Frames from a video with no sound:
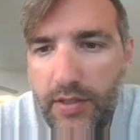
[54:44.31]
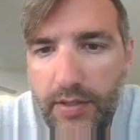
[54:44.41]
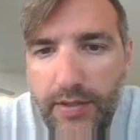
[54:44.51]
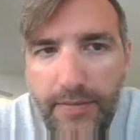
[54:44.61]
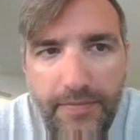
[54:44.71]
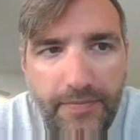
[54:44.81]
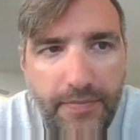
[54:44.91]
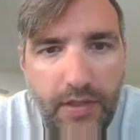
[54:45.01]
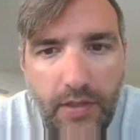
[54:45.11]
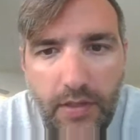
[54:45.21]
I'm
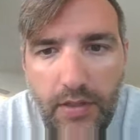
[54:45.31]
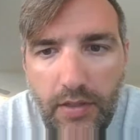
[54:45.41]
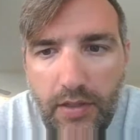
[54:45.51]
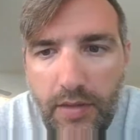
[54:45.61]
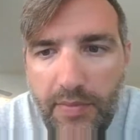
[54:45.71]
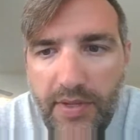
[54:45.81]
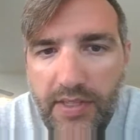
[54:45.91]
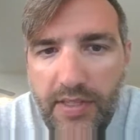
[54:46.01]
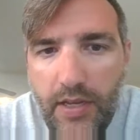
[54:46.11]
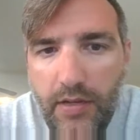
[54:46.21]
gonna be
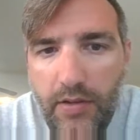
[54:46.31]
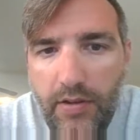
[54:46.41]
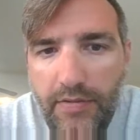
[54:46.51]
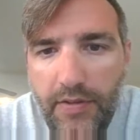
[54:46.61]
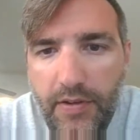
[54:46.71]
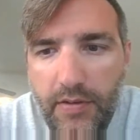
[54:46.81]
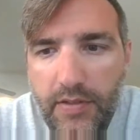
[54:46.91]
signing off here.